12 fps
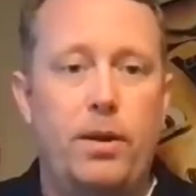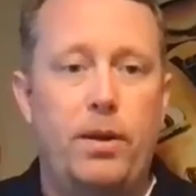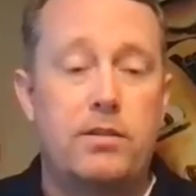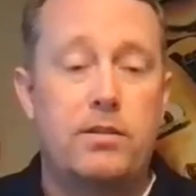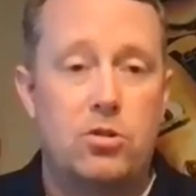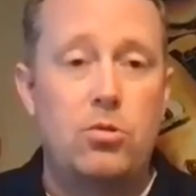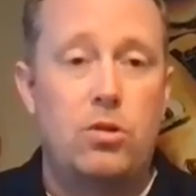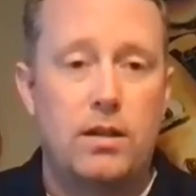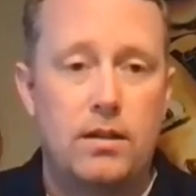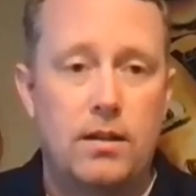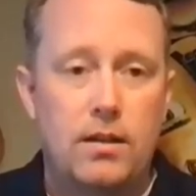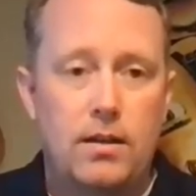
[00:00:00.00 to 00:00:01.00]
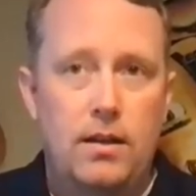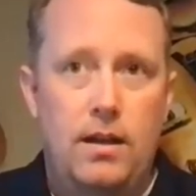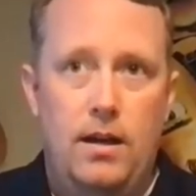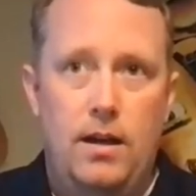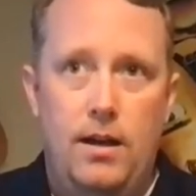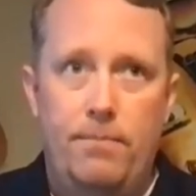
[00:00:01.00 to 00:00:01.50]
place that you can
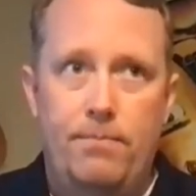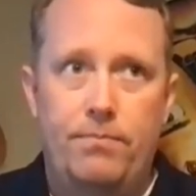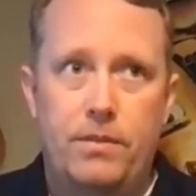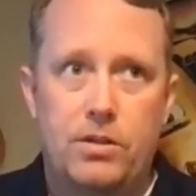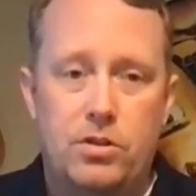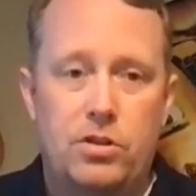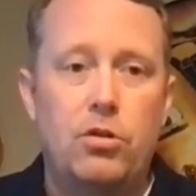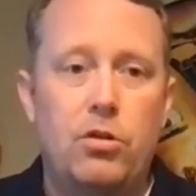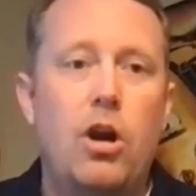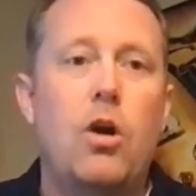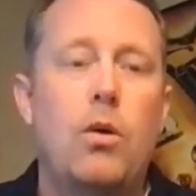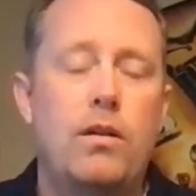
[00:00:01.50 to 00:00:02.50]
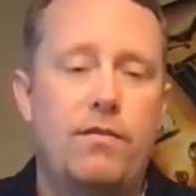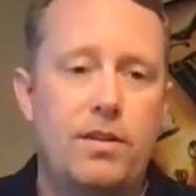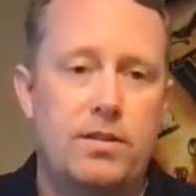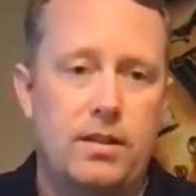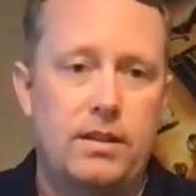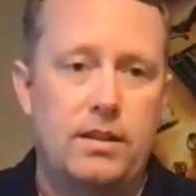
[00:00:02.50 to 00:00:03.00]
still go and
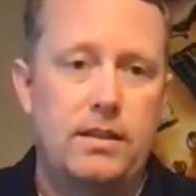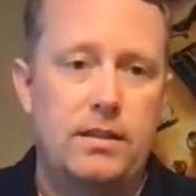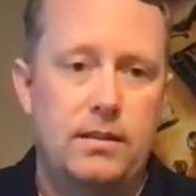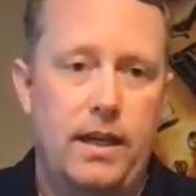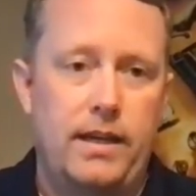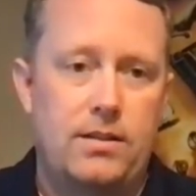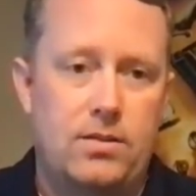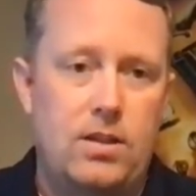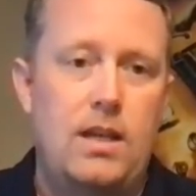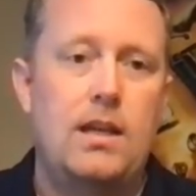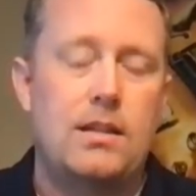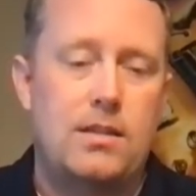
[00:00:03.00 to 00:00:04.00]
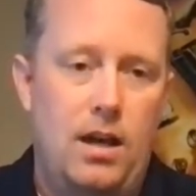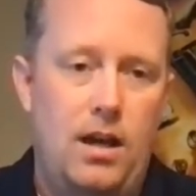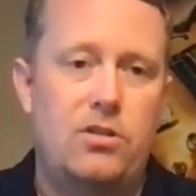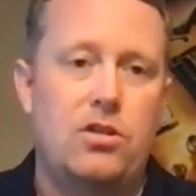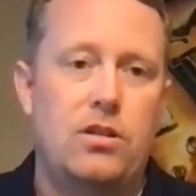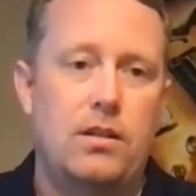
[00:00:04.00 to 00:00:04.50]
physically like see and
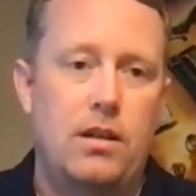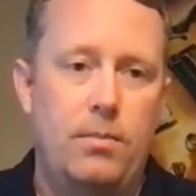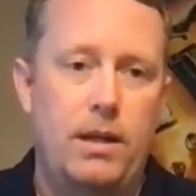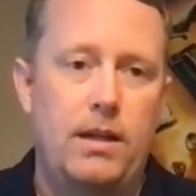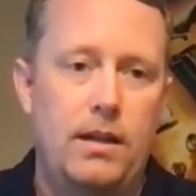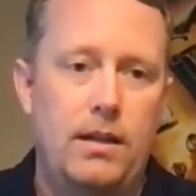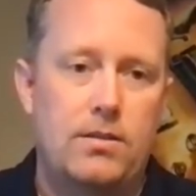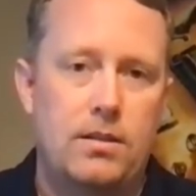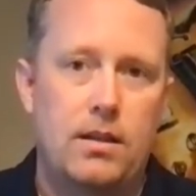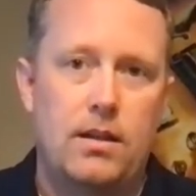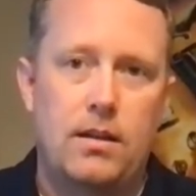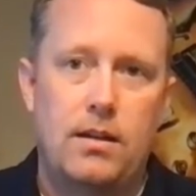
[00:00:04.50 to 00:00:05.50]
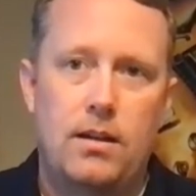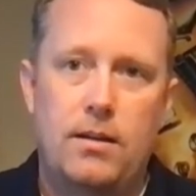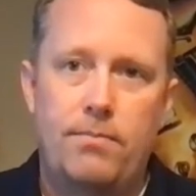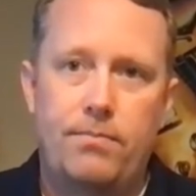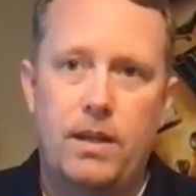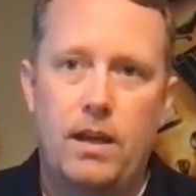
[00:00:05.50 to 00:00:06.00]
touch. And I mean, it's a
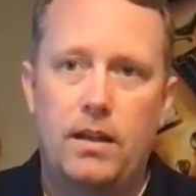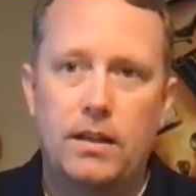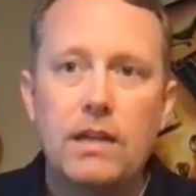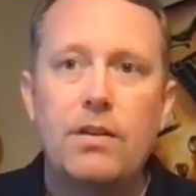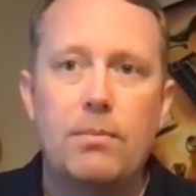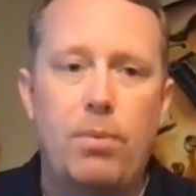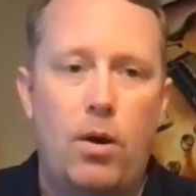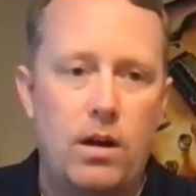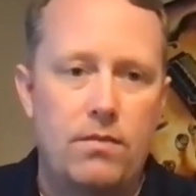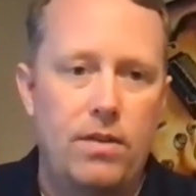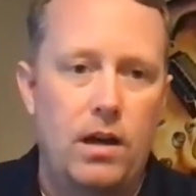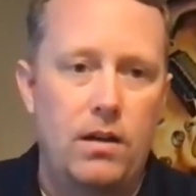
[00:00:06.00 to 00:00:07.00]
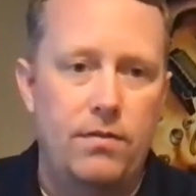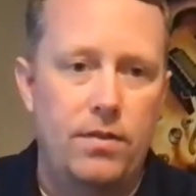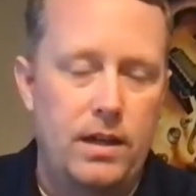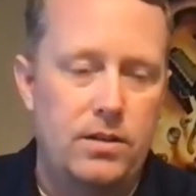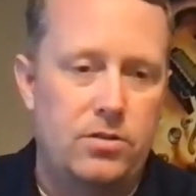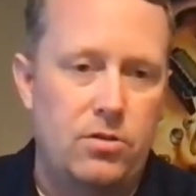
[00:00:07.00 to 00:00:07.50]
living part of
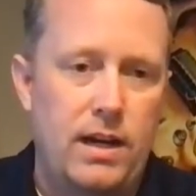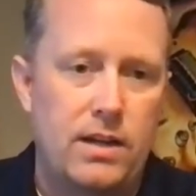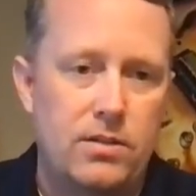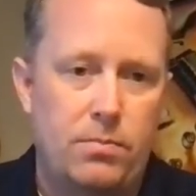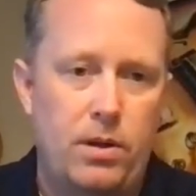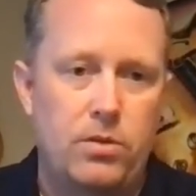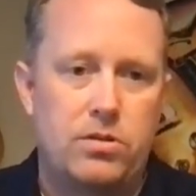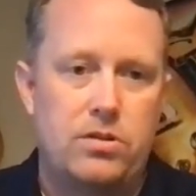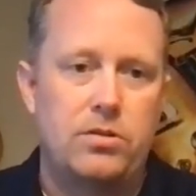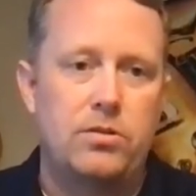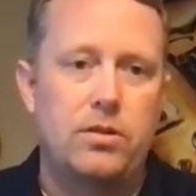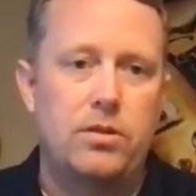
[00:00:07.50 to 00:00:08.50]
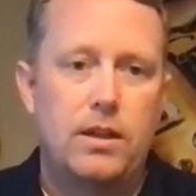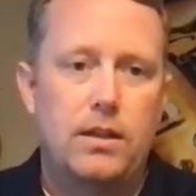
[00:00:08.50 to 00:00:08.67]
history as opposed to